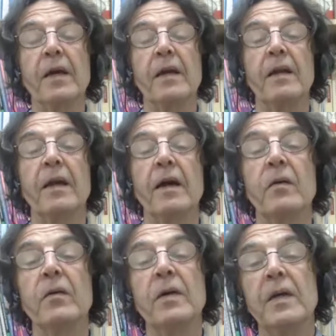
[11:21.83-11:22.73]

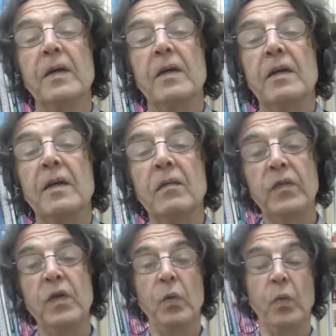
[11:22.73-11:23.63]
Now,
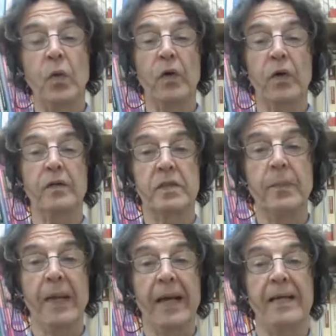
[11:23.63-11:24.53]
if you were to
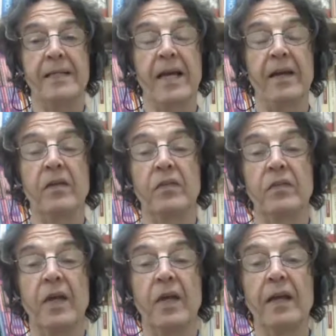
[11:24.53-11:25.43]
play
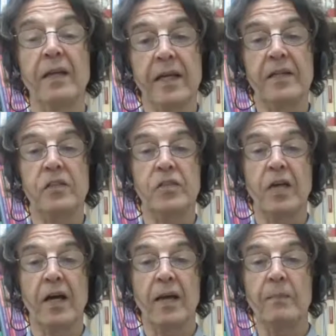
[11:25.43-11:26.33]
tennis and each
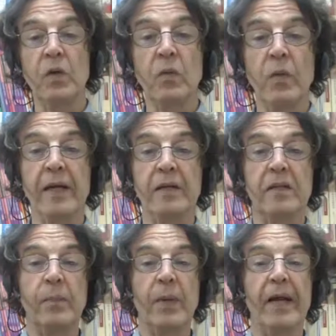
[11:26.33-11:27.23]
time you went
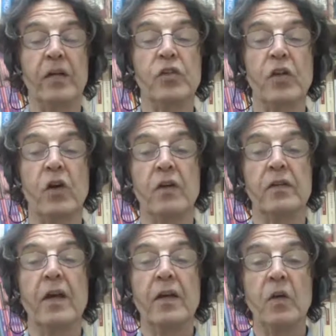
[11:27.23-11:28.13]
to play a shot,
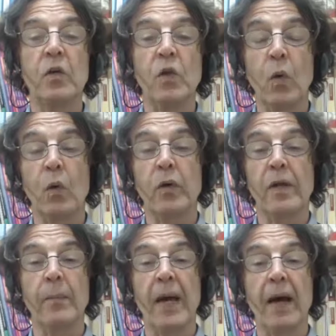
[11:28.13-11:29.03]
you thought
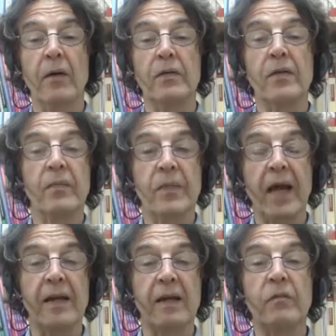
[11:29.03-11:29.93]
about
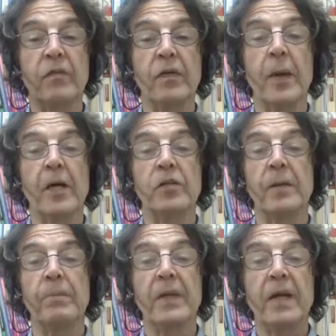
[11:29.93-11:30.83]
that
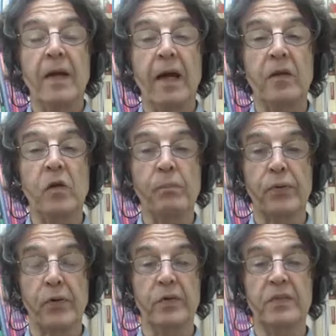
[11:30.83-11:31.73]
information and you
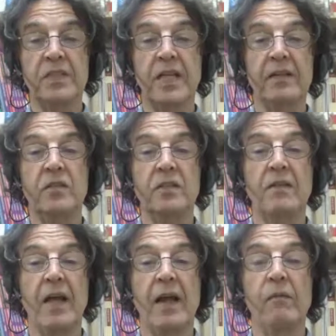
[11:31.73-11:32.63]
processed
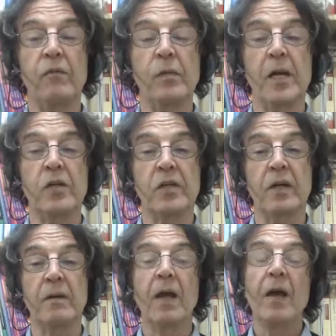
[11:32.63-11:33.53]
that
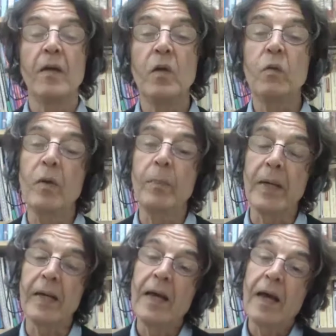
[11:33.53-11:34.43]
information, you would
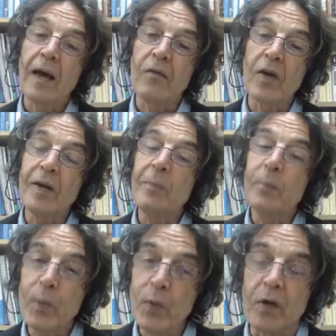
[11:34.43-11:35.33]
be a very
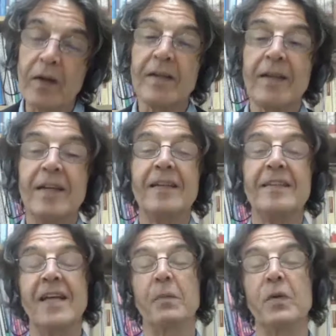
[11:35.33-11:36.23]
poor
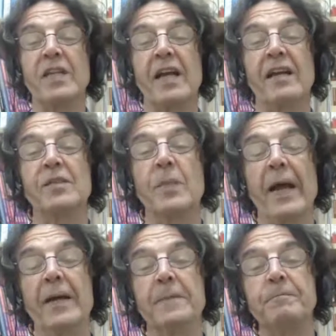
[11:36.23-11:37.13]
table tennis player.